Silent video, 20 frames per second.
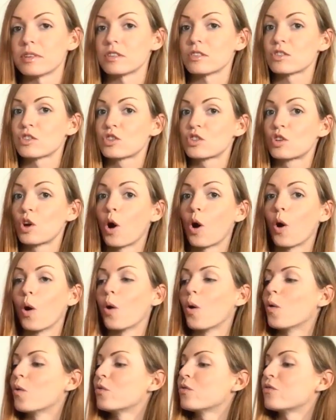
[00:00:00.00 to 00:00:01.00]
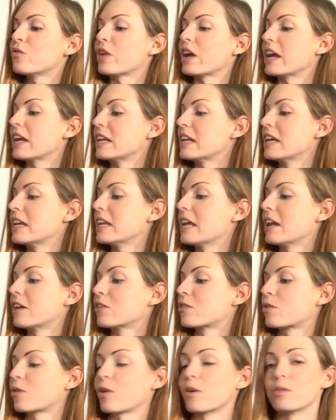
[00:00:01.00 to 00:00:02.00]
is so faded
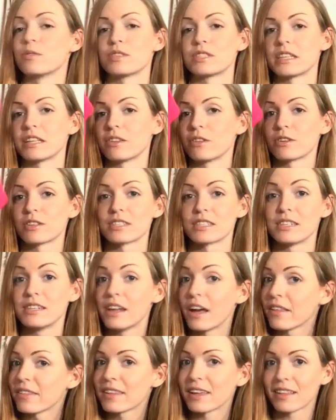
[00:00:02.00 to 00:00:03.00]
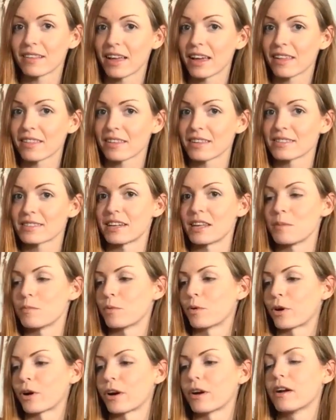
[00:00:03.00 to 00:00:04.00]
and gross. It looks nothing like this
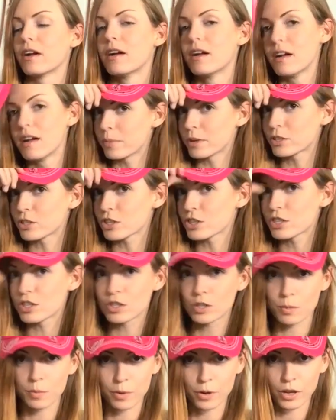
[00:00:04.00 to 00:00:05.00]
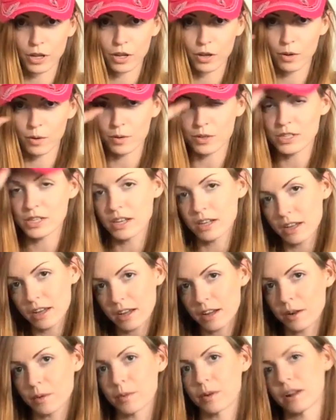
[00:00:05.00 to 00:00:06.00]
anymore, but just super cute.
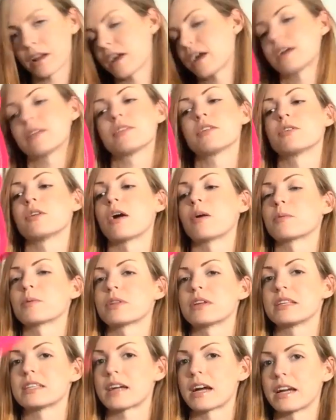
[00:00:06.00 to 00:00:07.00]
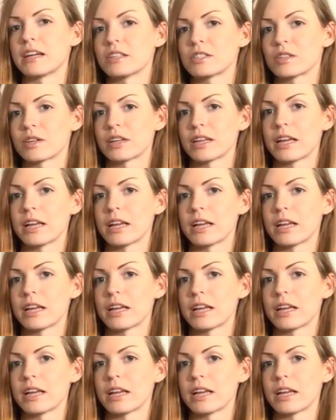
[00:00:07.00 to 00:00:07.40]
You know, they're not really tight, so I